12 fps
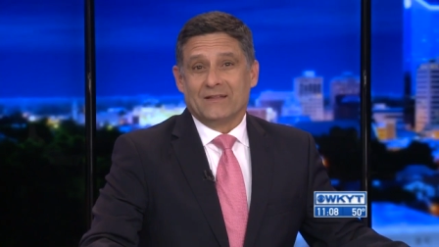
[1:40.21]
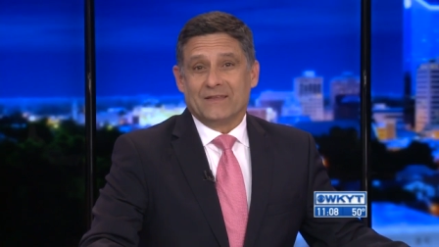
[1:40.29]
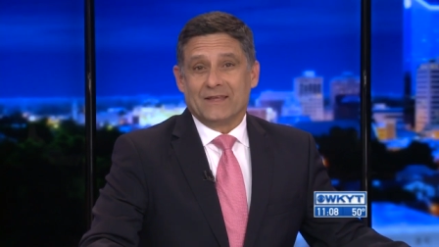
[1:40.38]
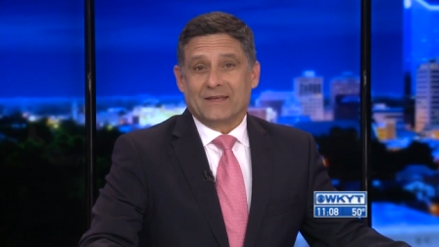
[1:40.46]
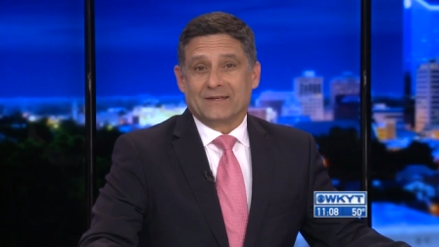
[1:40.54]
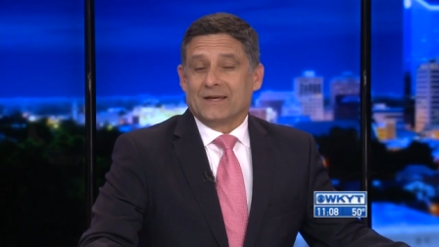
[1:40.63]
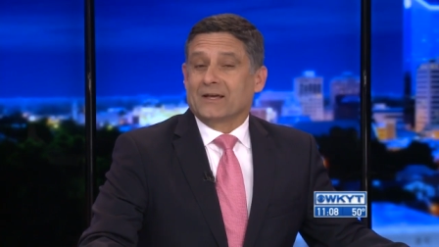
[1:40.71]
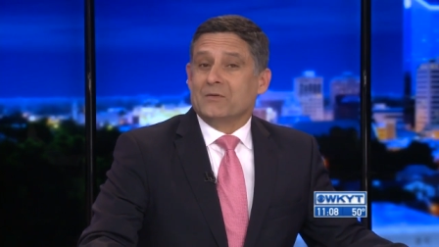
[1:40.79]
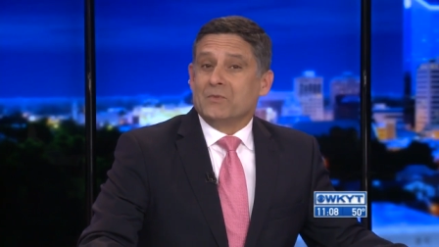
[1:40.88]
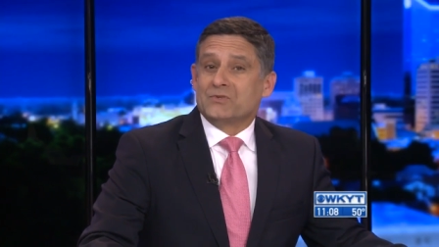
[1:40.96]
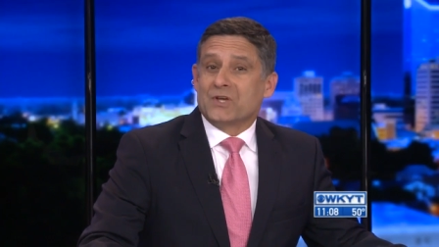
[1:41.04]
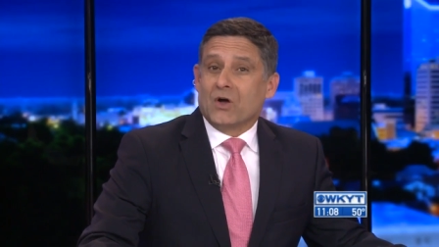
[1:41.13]
The Kentucky
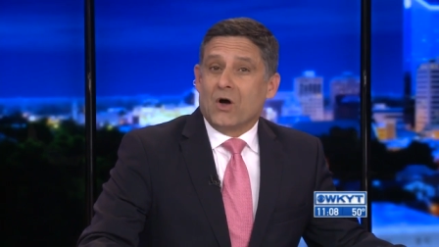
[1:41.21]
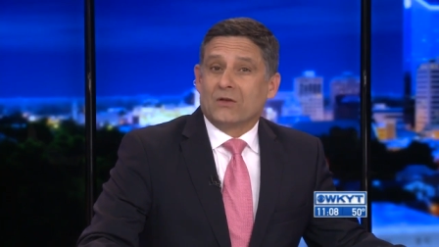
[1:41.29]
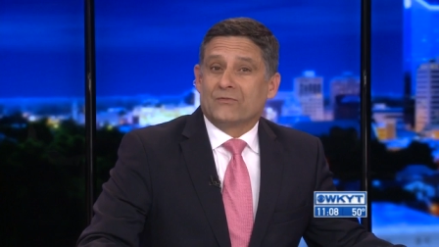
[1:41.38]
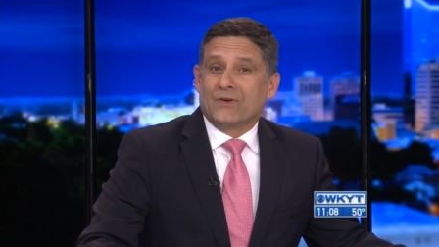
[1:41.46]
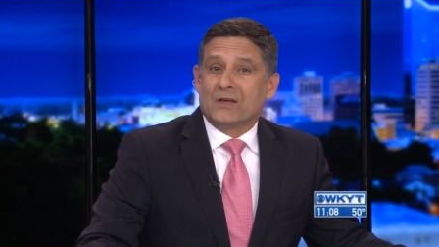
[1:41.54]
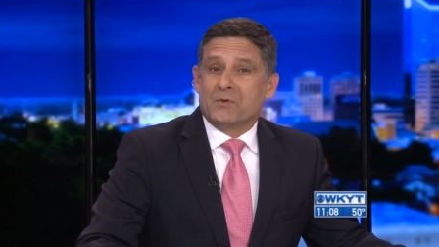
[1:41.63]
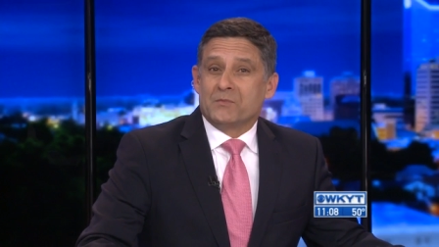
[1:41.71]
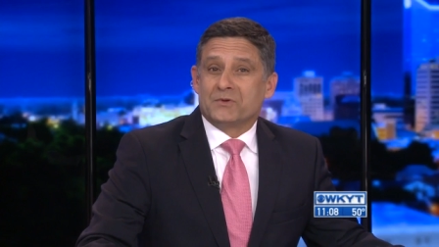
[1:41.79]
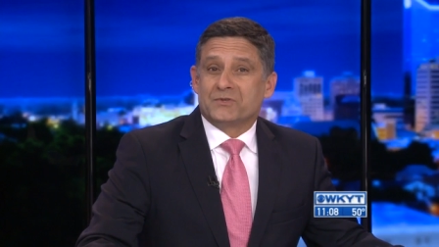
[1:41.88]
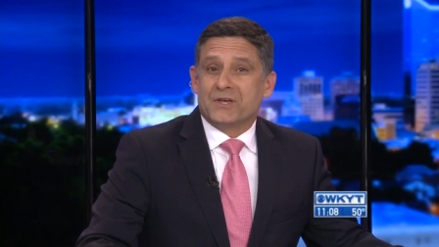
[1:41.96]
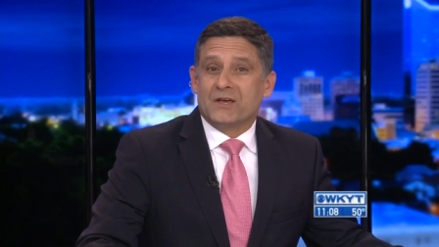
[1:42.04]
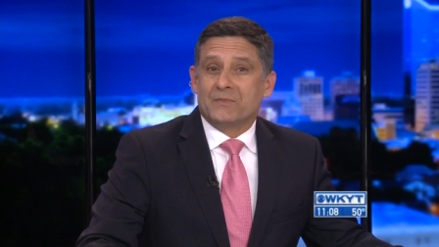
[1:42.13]
Music Hall of Fame and
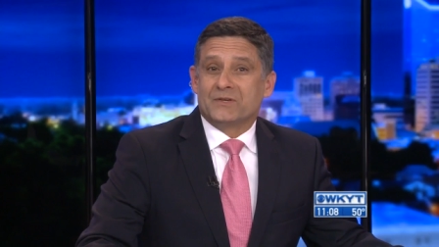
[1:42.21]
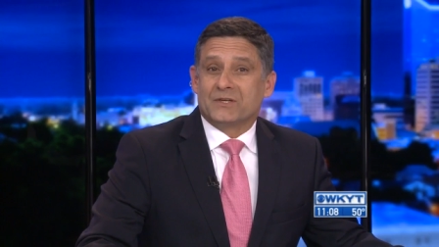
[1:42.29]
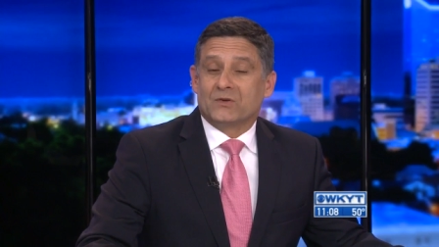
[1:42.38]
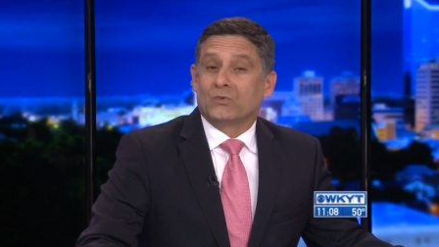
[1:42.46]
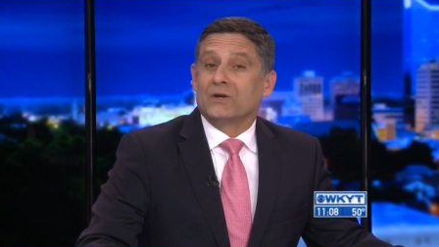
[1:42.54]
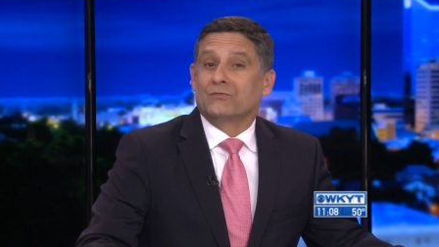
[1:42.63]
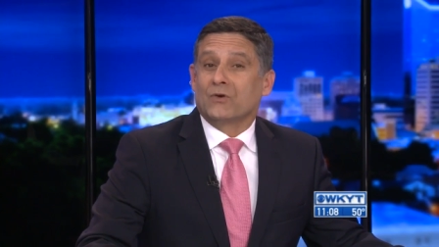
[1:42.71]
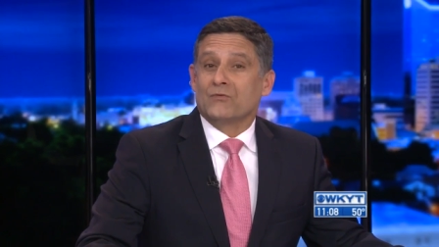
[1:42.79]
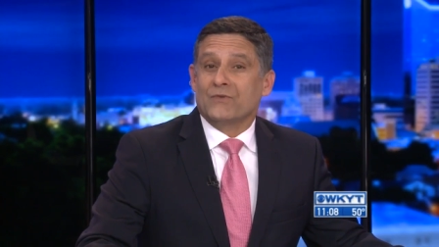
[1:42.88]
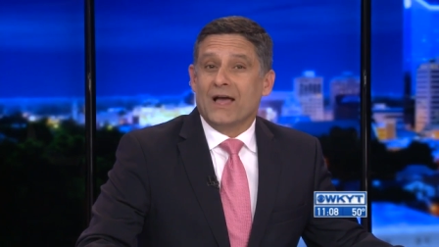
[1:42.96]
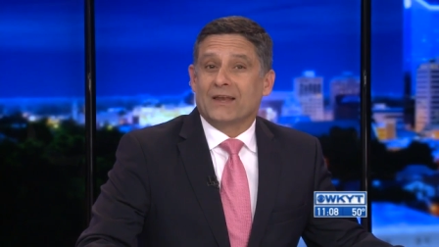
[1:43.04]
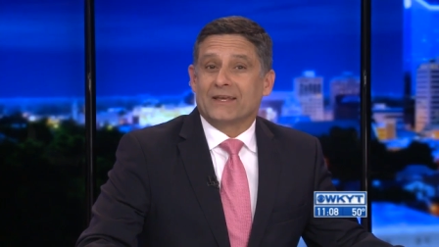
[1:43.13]
Museum is in Renfro
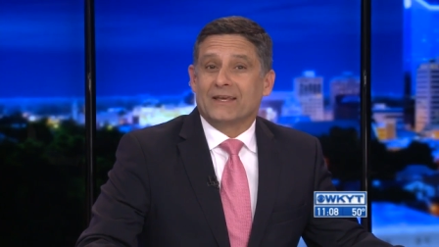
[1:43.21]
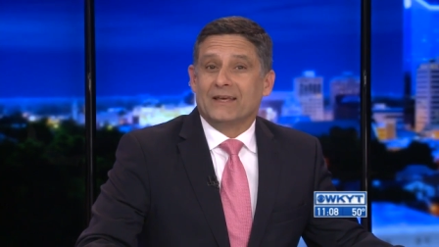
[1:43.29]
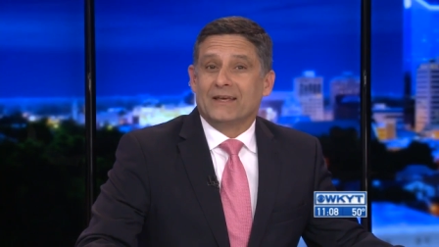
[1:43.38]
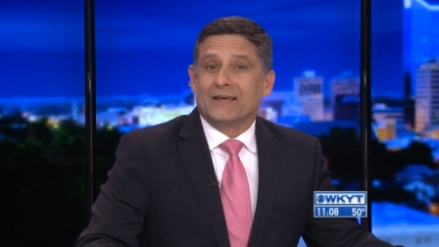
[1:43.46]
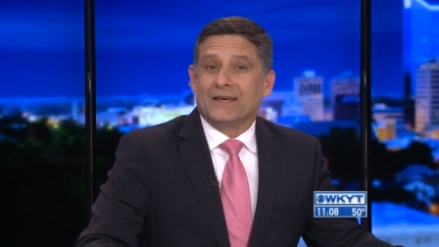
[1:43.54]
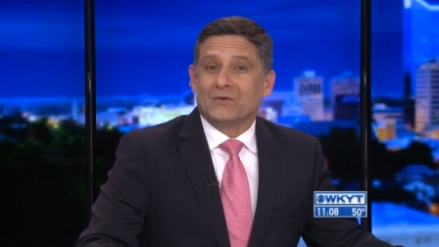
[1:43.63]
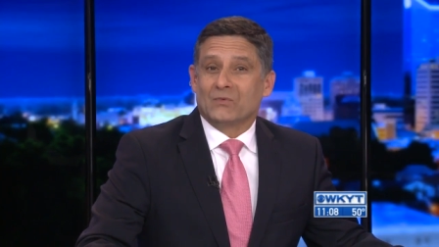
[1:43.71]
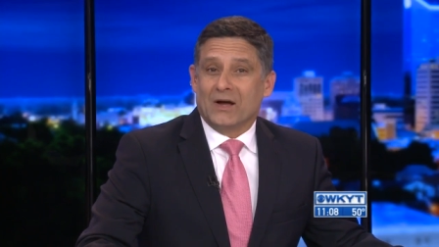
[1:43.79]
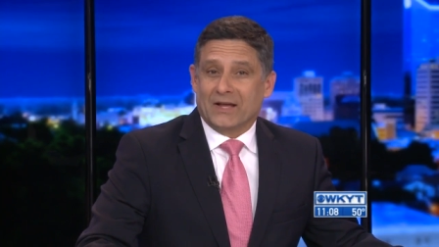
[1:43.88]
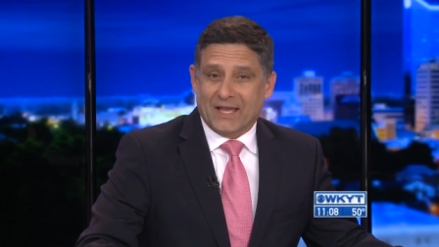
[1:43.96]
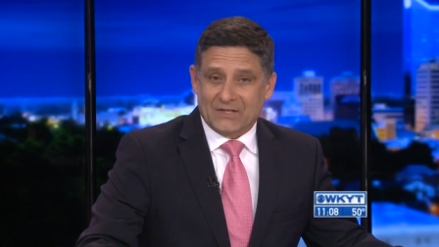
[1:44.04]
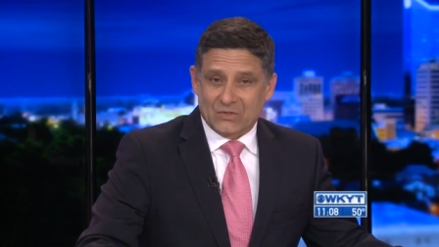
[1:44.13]
Valley in
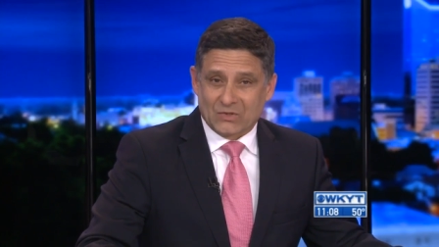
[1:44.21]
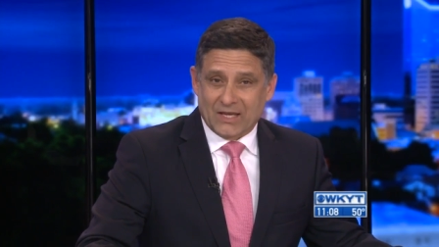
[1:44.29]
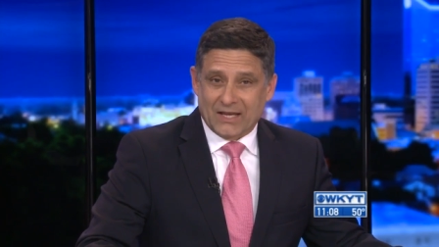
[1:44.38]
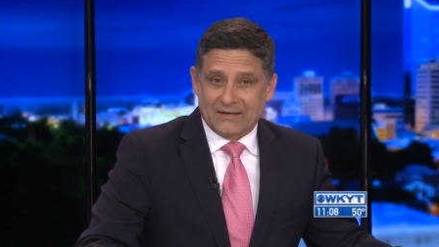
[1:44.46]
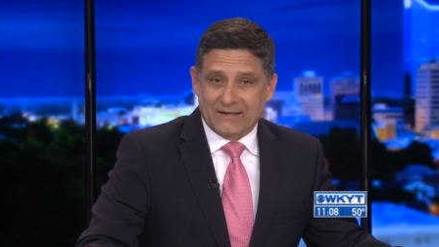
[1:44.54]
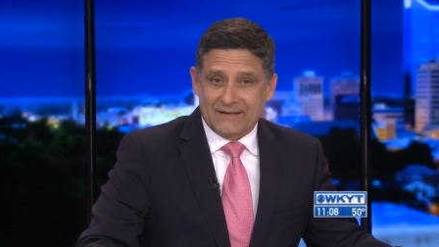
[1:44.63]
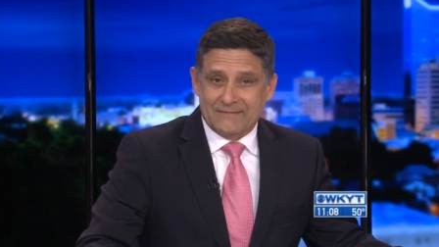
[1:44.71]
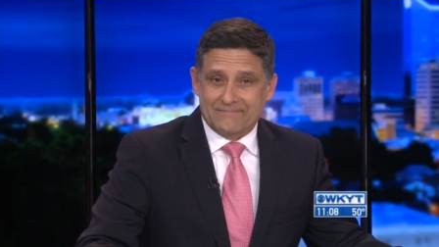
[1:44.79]
Rockcastle County.